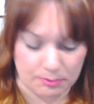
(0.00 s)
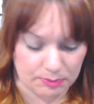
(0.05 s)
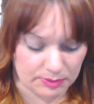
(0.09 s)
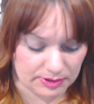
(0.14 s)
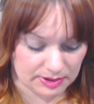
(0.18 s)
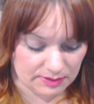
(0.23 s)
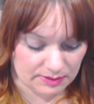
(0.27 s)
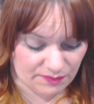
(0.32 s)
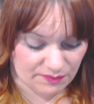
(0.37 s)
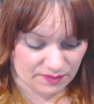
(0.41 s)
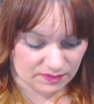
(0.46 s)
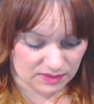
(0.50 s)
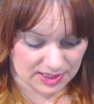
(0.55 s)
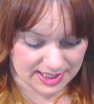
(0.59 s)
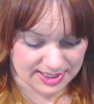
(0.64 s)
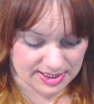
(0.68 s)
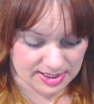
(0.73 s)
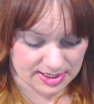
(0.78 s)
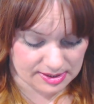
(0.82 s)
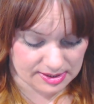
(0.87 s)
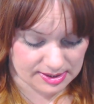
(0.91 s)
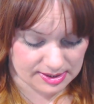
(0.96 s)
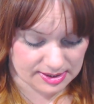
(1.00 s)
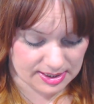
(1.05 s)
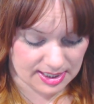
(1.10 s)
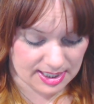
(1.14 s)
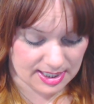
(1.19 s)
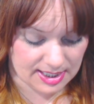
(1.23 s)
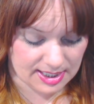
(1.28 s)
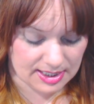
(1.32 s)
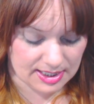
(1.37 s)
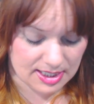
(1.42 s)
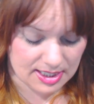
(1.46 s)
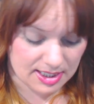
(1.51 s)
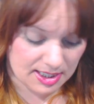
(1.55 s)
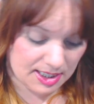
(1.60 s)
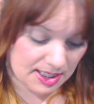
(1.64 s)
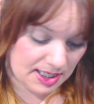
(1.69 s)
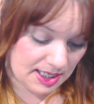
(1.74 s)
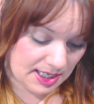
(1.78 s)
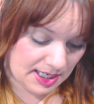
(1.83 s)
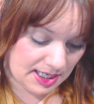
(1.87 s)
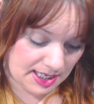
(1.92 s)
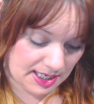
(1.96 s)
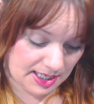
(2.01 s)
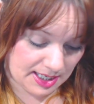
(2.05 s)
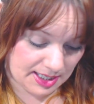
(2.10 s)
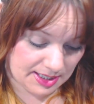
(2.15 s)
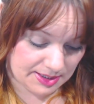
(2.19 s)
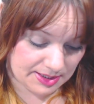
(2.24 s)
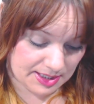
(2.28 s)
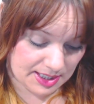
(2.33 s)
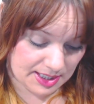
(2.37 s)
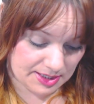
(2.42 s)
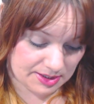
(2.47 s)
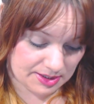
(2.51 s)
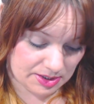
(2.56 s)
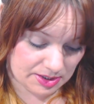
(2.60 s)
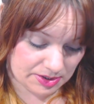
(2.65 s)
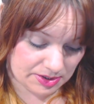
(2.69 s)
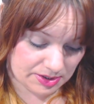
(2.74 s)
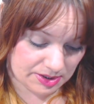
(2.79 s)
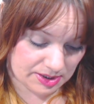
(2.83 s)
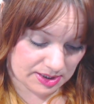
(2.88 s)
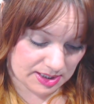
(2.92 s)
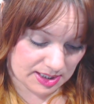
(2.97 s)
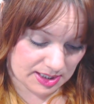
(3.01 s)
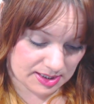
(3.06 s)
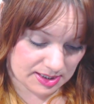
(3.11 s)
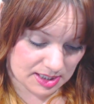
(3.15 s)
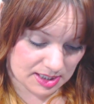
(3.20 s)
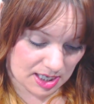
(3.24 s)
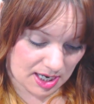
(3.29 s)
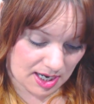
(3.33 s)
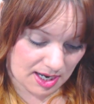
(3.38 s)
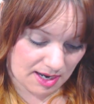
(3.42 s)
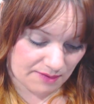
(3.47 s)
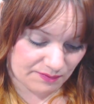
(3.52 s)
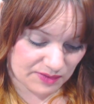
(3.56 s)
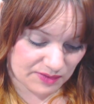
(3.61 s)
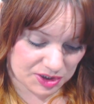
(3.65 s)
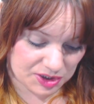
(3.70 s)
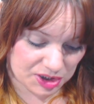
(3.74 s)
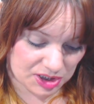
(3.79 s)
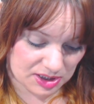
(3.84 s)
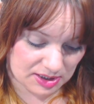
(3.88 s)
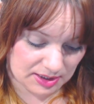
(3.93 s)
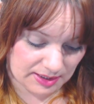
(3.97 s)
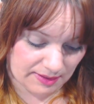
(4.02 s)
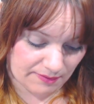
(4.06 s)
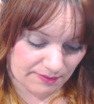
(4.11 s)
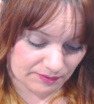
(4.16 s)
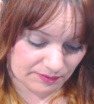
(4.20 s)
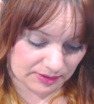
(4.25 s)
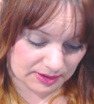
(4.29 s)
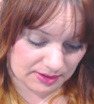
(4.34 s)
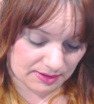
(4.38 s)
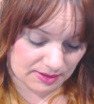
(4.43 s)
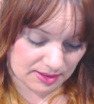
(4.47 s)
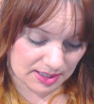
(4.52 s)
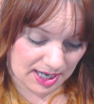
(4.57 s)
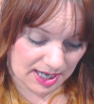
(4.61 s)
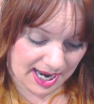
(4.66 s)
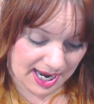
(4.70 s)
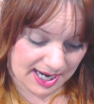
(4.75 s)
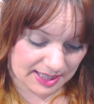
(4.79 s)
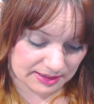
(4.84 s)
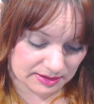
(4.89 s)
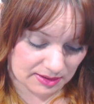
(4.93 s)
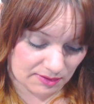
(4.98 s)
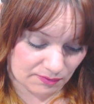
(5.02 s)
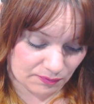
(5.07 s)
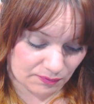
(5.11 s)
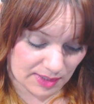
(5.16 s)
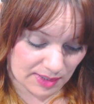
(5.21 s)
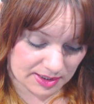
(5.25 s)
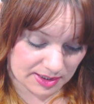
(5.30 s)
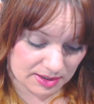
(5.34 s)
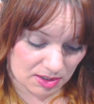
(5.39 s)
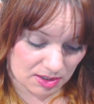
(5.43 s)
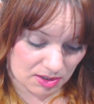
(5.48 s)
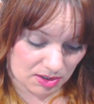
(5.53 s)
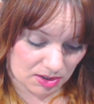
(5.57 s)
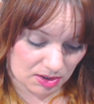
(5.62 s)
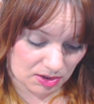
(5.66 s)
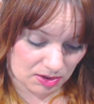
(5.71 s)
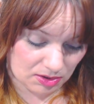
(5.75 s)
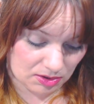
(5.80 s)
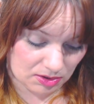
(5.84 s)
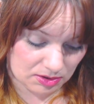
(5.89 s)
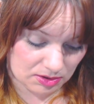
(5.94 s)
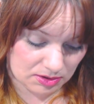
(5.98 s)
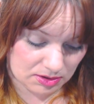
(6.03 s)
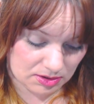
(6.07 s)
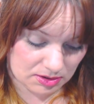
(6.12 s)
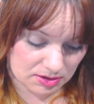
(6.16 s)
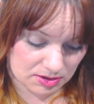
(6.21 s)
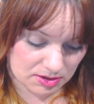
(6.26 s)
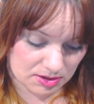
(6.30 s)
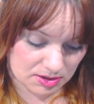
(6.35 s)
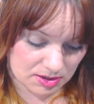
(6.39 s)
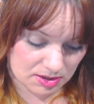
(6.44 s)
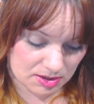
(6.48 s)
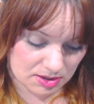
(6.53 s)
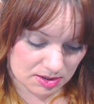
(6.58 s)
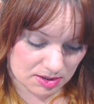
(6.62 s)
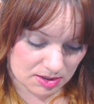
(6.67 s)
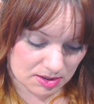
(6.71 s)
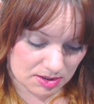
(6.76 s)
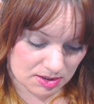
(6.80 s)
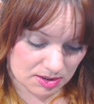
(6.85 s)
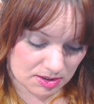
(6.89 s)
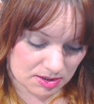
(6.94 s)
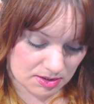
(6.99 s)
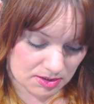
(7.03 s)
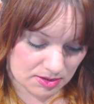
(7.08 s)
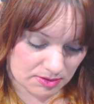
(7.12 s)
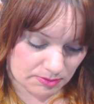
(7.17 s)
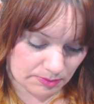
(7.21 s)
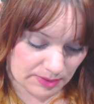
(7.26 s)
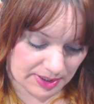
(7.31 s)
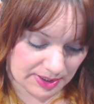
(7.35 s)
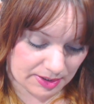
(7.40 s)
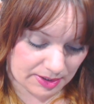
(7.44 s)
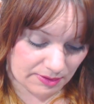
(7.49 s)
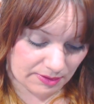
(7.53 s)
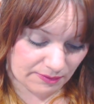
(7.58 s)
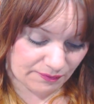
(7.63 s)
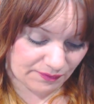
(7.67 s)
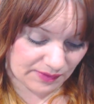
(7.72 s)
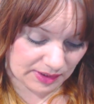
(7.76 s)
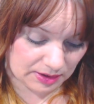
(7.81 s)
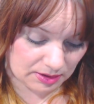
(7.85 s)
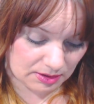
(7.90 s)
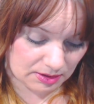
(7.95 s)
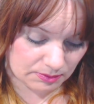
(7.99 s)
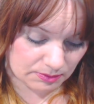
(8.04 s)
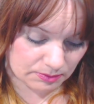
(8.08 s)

help with the flaky skin. And then there's this Vichy Lift Active Retinol Wrinkle